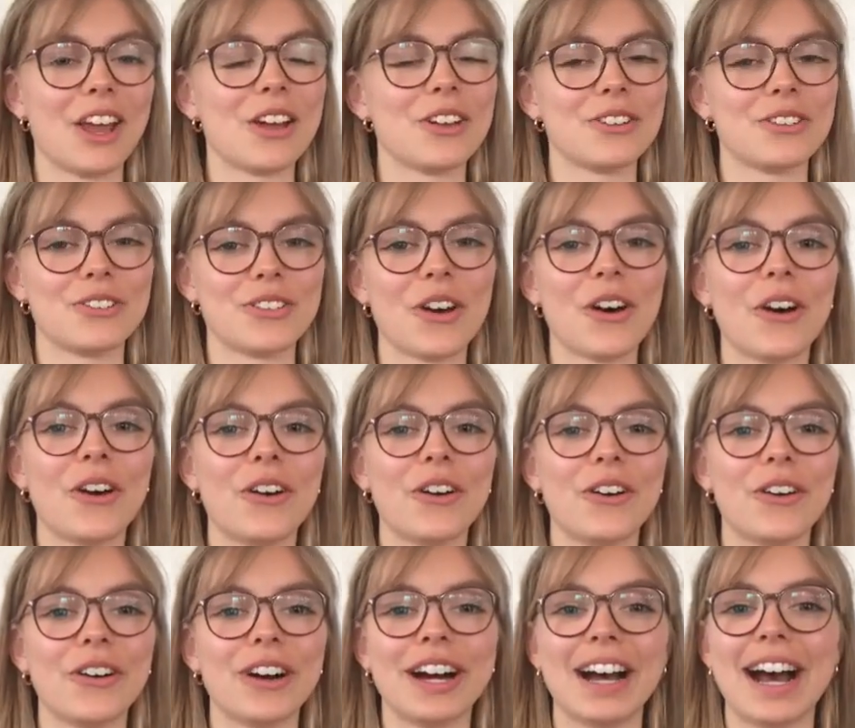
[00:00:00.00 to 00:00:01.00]

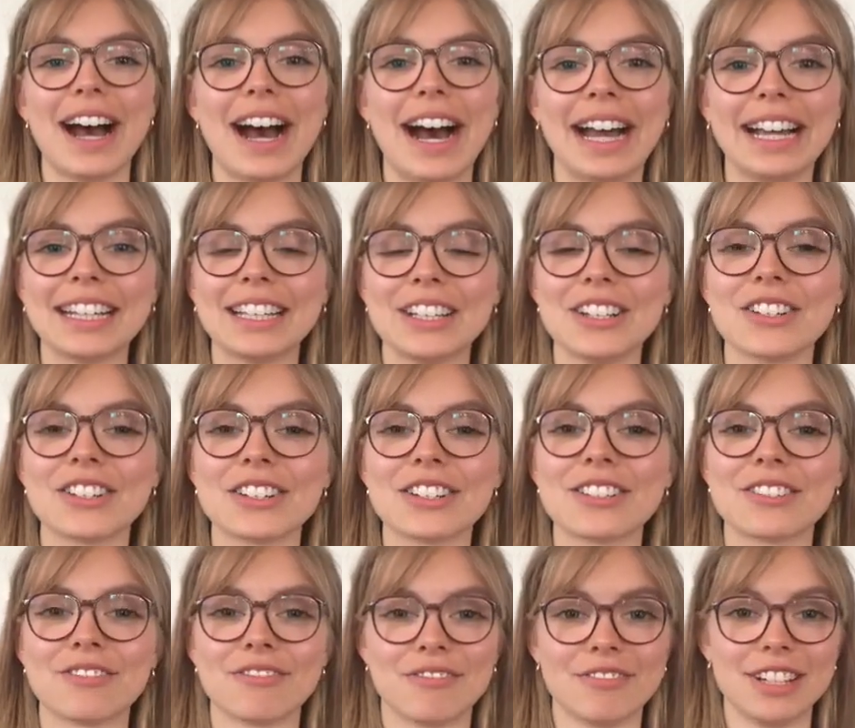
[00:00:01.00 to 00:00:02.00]
So I can
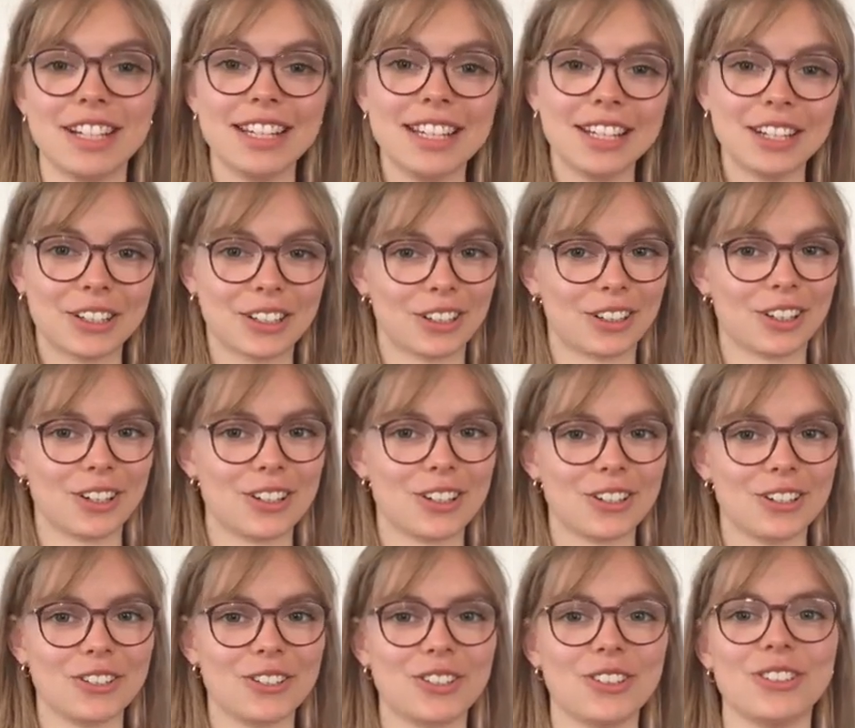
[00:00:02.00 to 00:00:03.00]
just really encourage
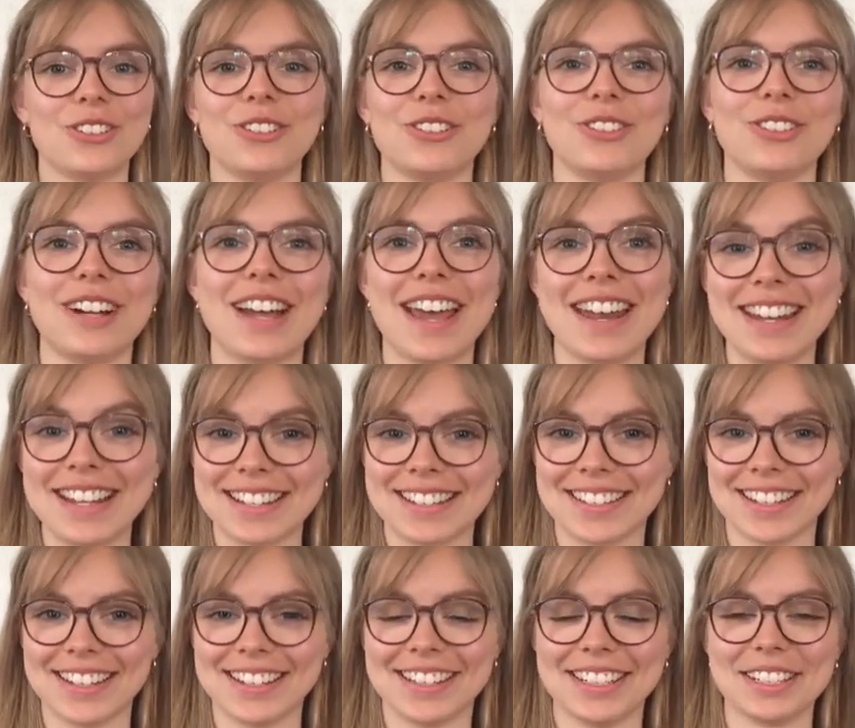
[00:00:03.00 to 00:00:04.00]
you to do an
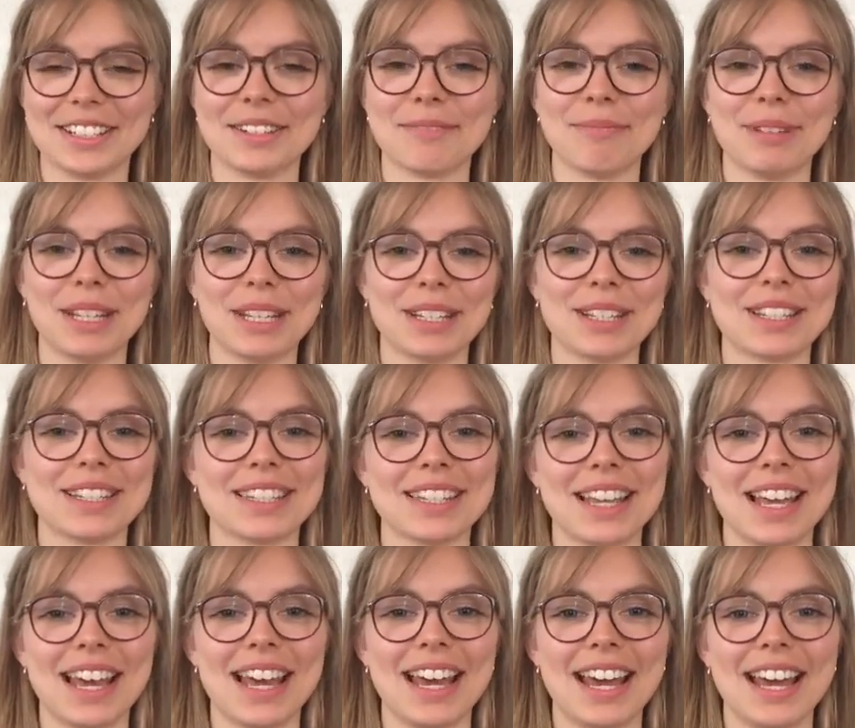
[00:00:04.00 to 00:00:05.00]
exchange here because
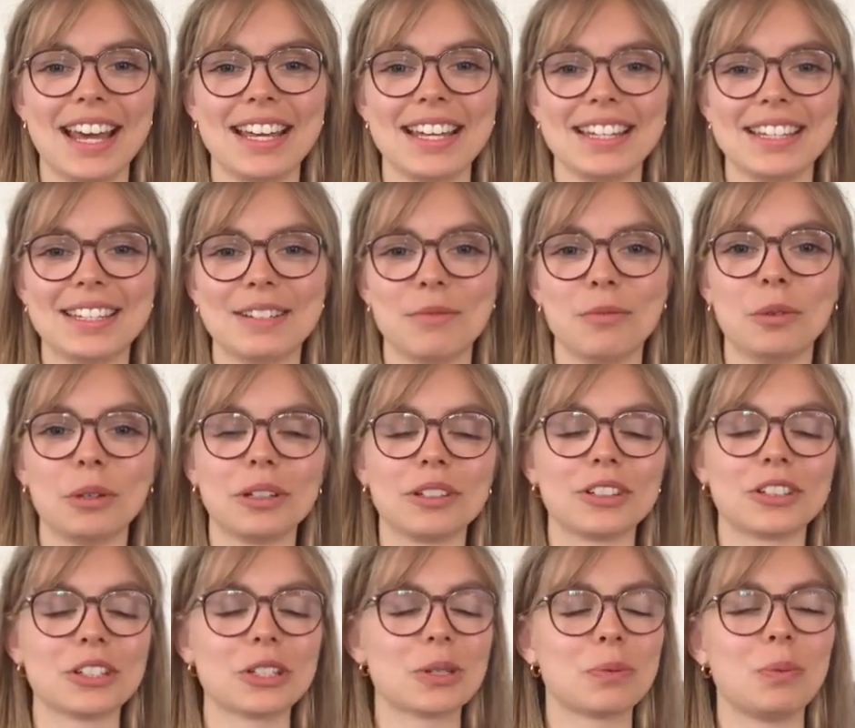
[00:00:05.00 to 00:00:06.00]
It will
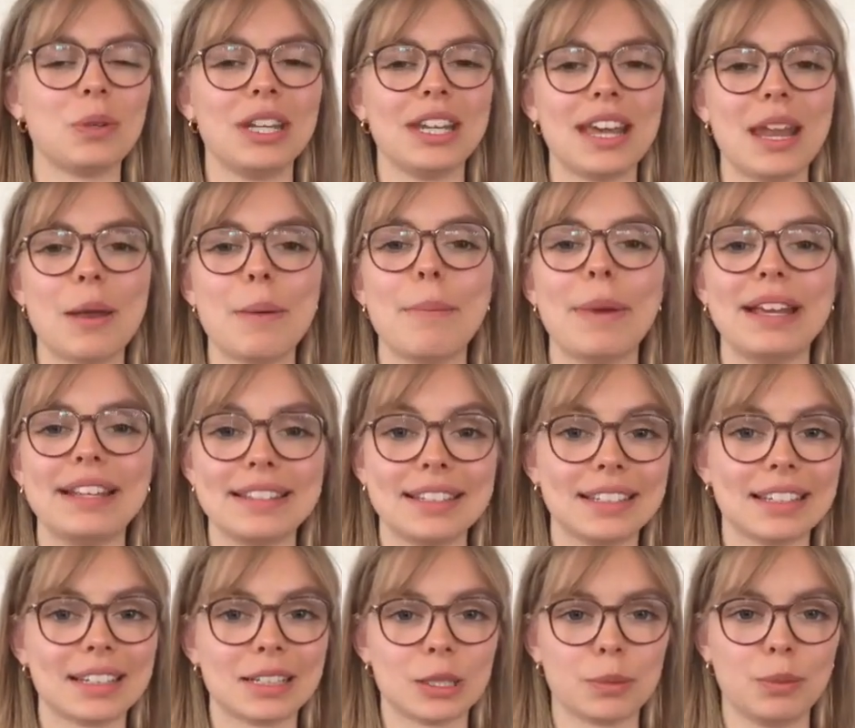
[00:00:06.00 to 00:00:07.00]
just be an amazing
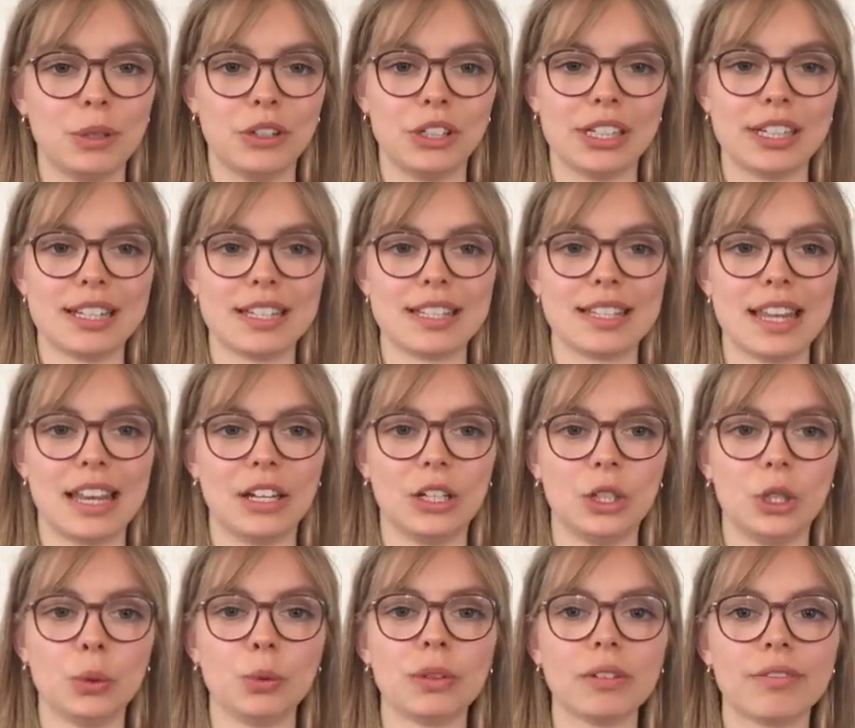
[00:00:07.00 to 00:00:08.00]
experience,
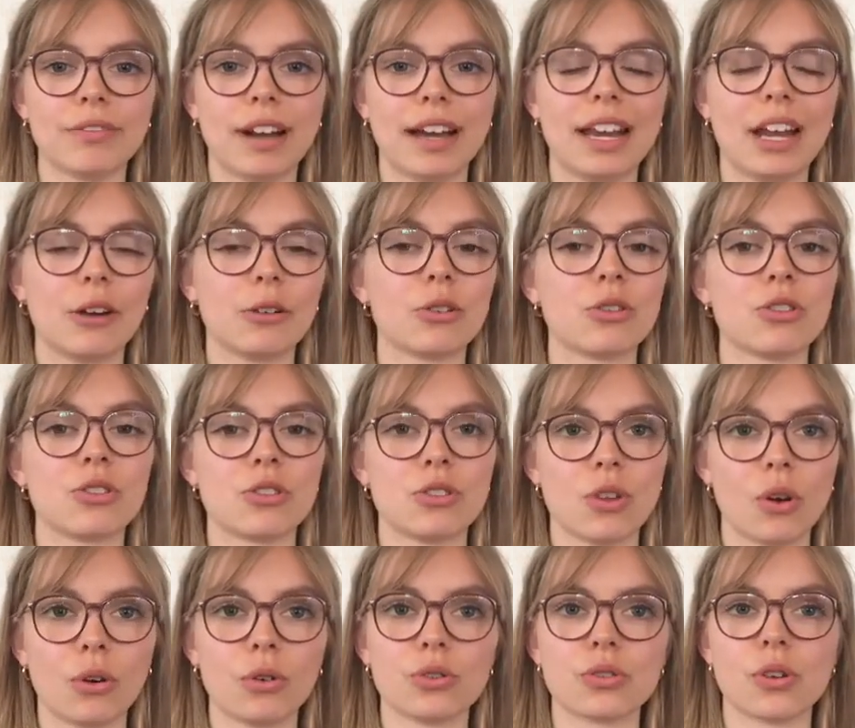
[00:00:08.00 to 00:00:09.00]
and you will find out
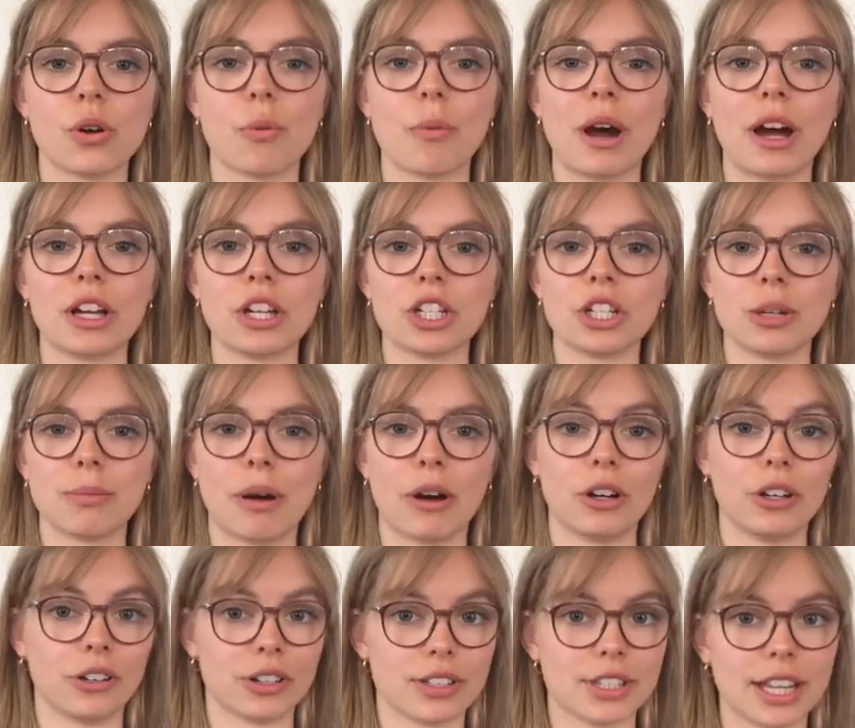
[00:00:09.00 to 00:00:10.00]
so much about
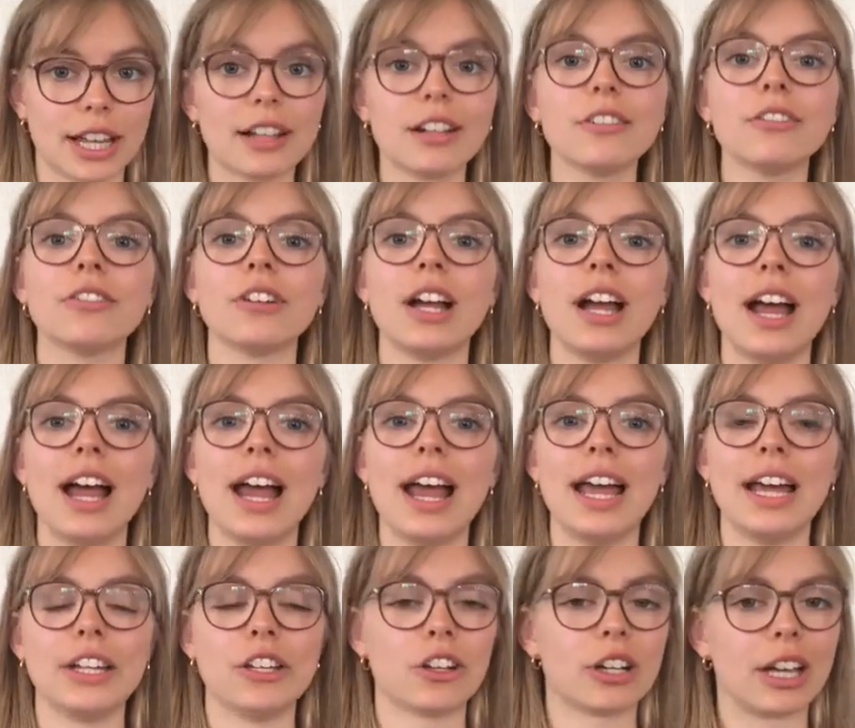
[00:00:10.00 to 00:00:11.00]
yourself
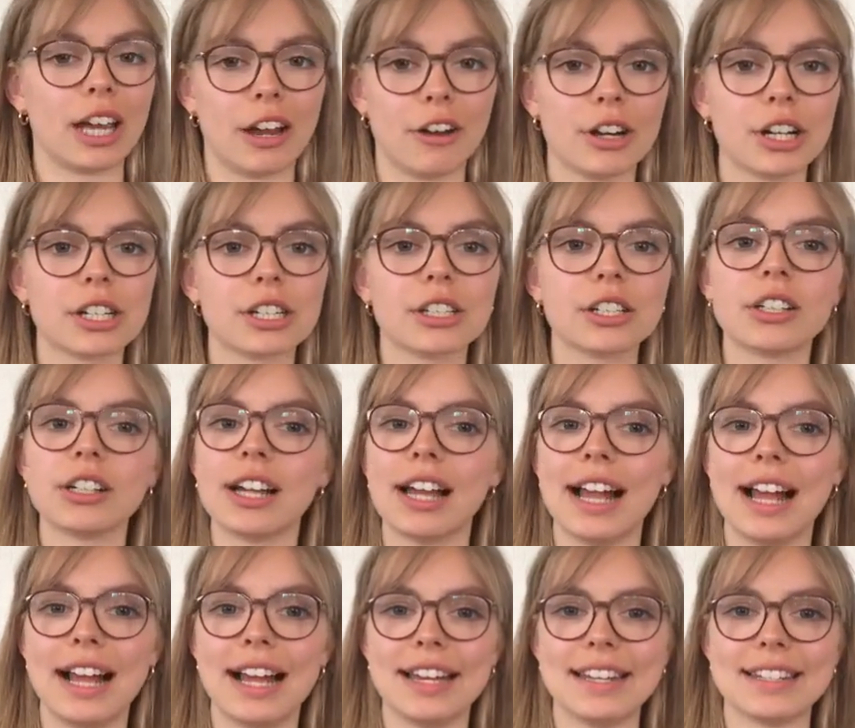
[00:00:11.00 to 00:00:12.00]
and your character,
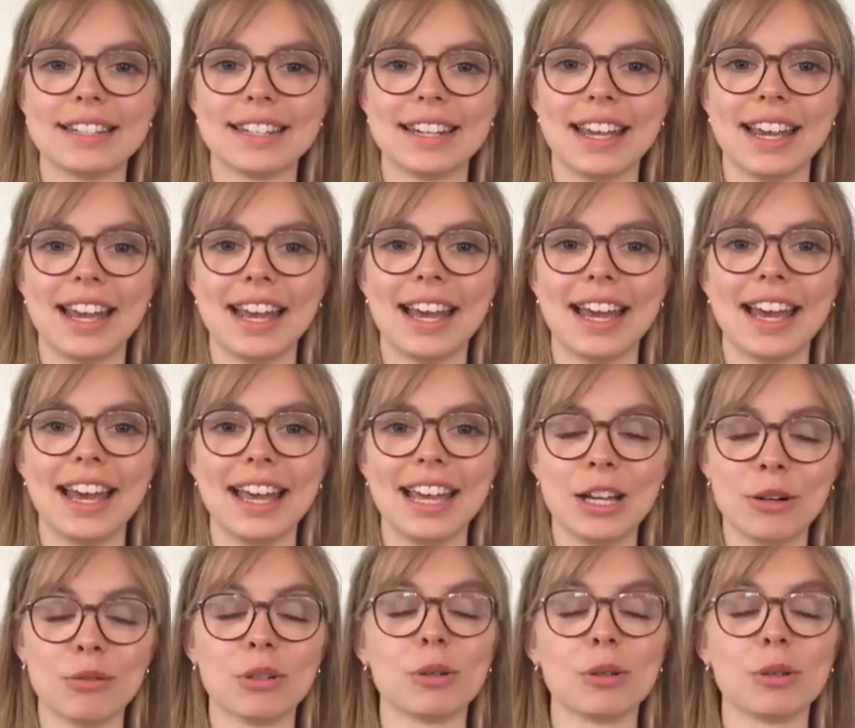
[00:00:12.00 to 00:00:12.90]
and it